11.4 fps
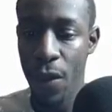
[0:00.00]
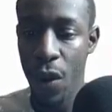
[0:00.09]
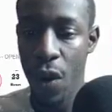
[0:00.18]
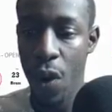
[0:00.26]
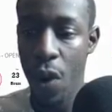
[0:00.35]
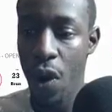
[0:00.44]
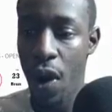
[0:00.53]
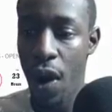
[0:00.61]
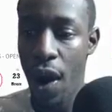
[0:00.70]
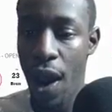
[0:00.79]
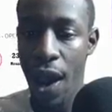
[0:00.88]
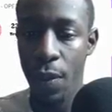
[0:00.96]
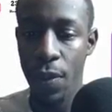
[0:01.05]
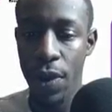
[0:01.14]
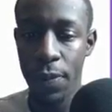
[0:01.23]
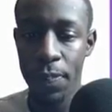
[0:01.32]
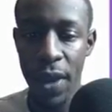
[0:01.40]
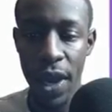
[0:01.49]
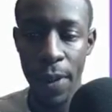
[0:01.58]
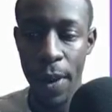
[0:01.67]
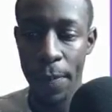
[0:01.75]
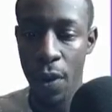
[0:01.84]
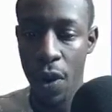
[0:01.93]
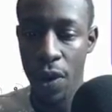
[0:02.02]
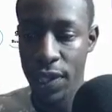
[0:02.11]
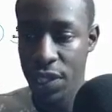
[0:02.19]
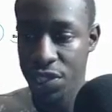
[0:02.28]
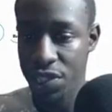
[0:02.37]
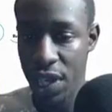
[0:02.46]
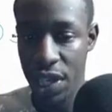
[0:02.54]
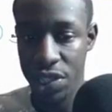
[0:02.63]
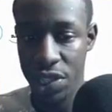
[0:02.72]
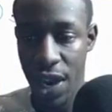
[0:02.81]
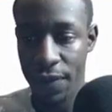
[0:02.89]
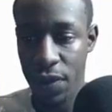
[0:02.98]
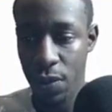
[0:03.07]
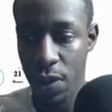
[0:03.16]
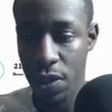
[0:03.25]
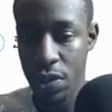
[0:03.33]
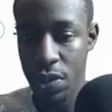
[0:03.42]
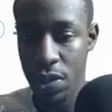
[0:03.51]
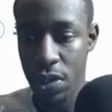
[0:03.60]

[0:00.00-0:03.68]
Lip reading: or I would pick them up on the exchange afterwards.